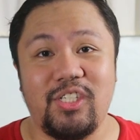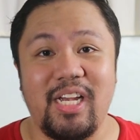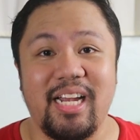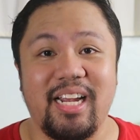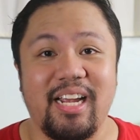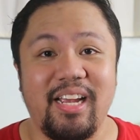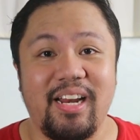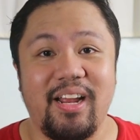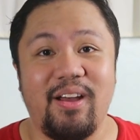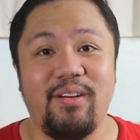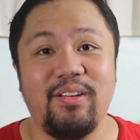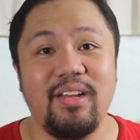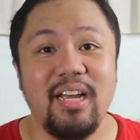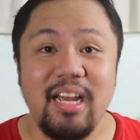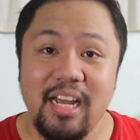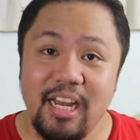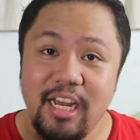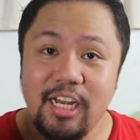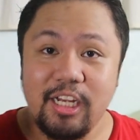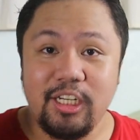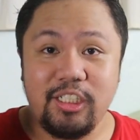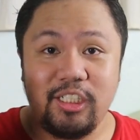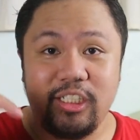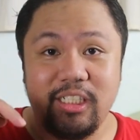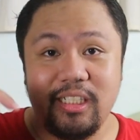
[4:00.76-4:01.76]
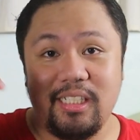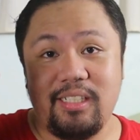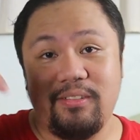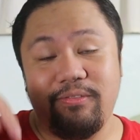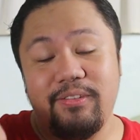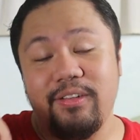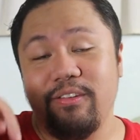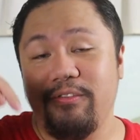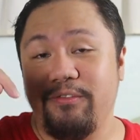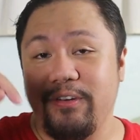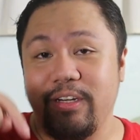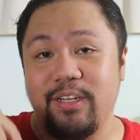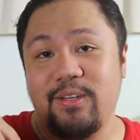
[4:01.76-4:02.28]
to check it out, just
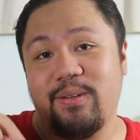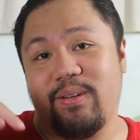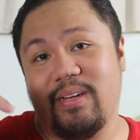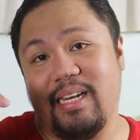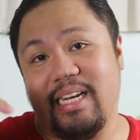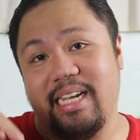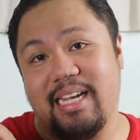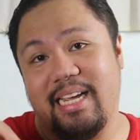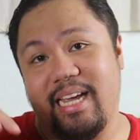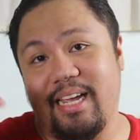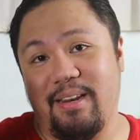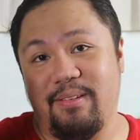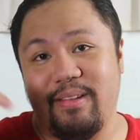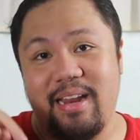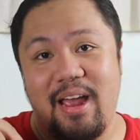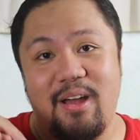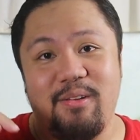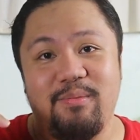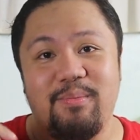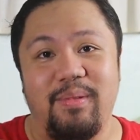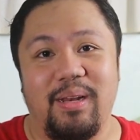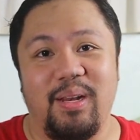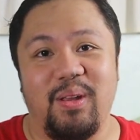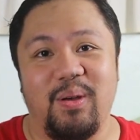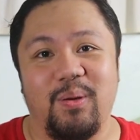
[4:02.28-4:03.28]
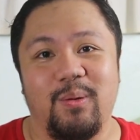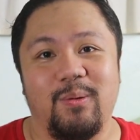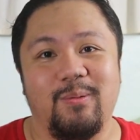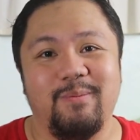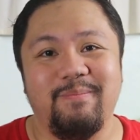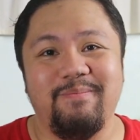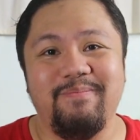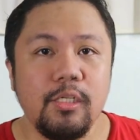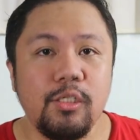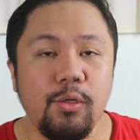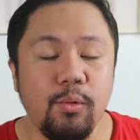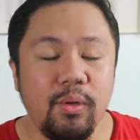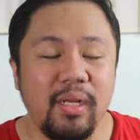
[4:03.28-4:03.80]
feel free to click it down below.
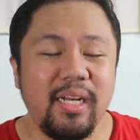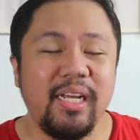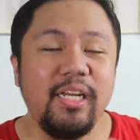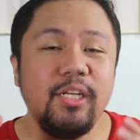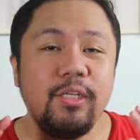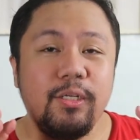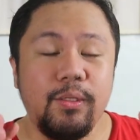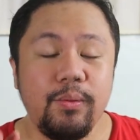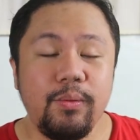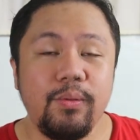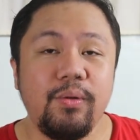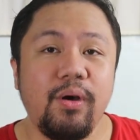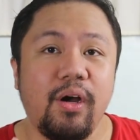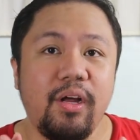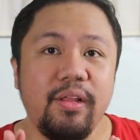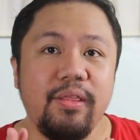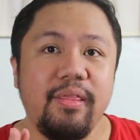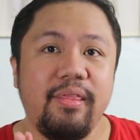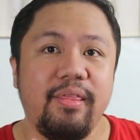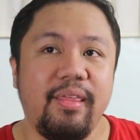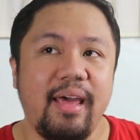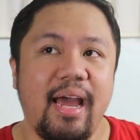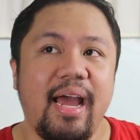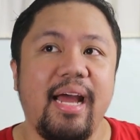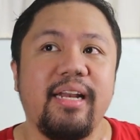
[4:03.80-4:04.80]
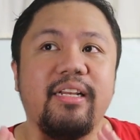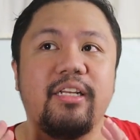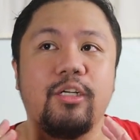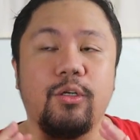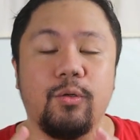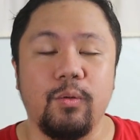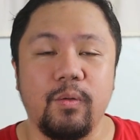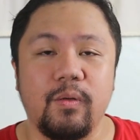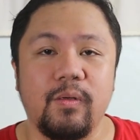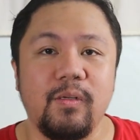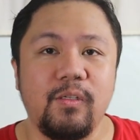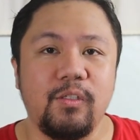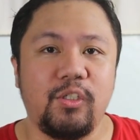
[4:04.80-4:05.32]
So what I do on
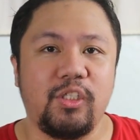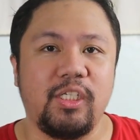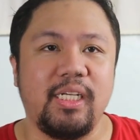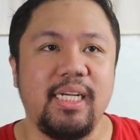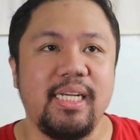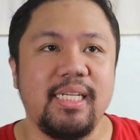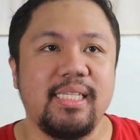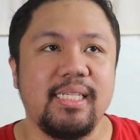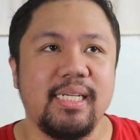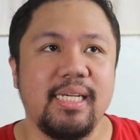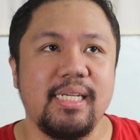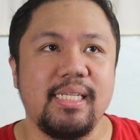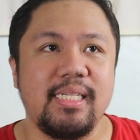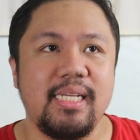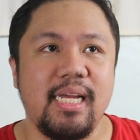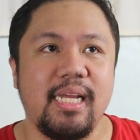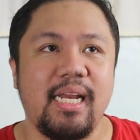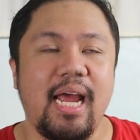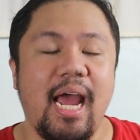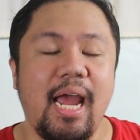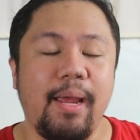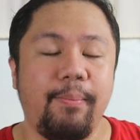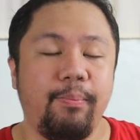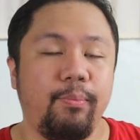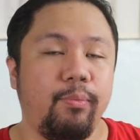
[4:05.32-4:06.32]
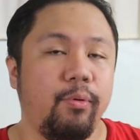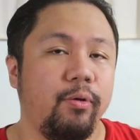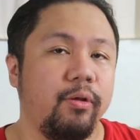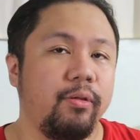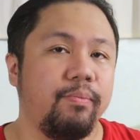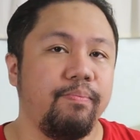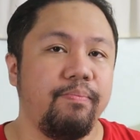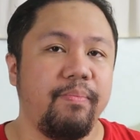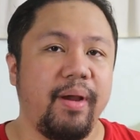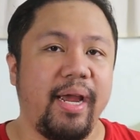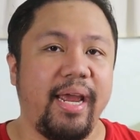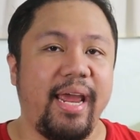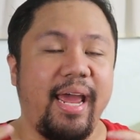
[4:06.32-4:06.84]
that Google Sheets is that I
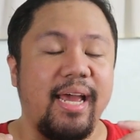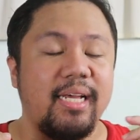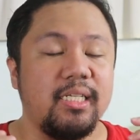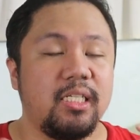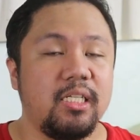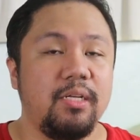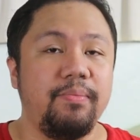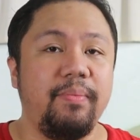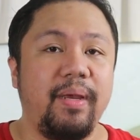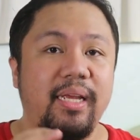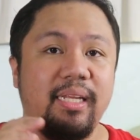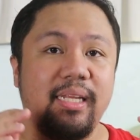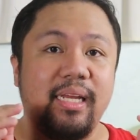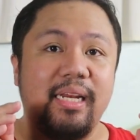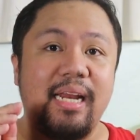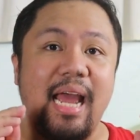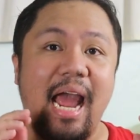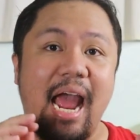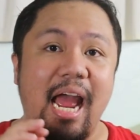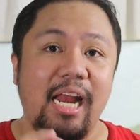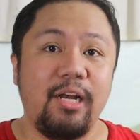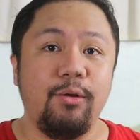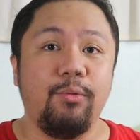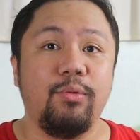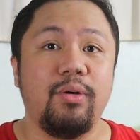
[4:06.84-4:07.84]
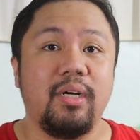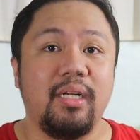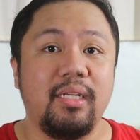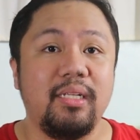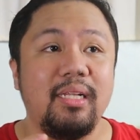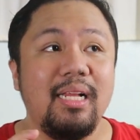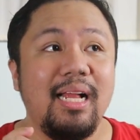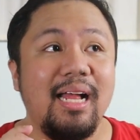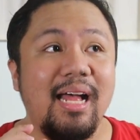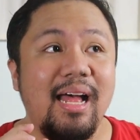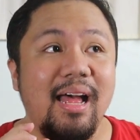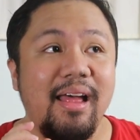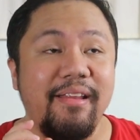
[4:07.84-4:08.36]
put my estimated
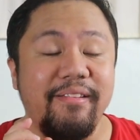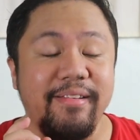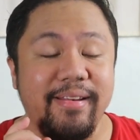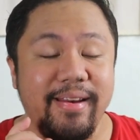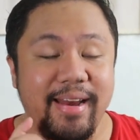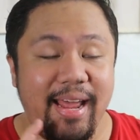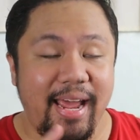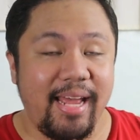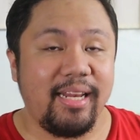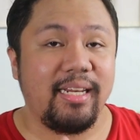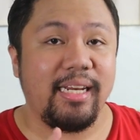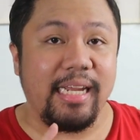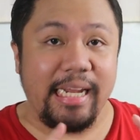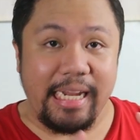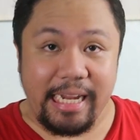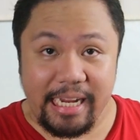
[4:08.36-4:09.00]
annual net